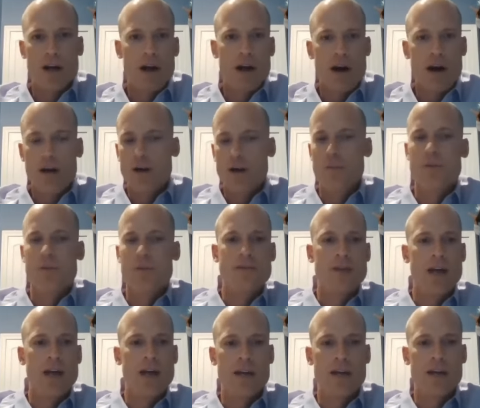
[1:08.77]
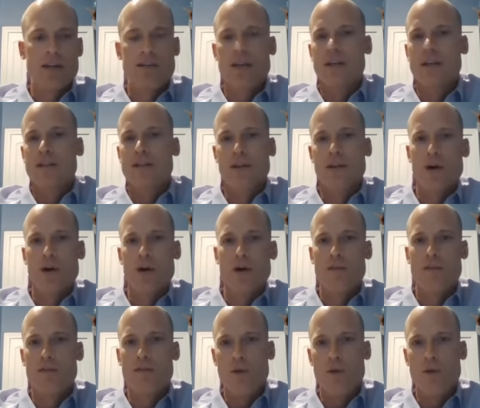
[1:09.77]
100% set to go